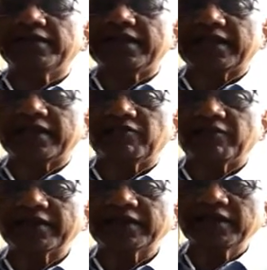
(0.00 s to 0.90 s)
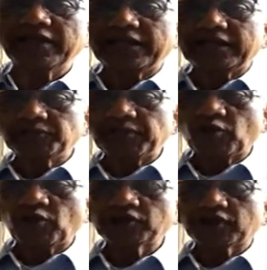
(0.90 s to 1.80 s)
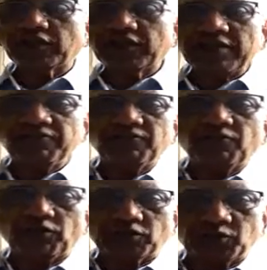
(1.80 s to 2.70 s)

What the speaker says: neck erect? Is because the life force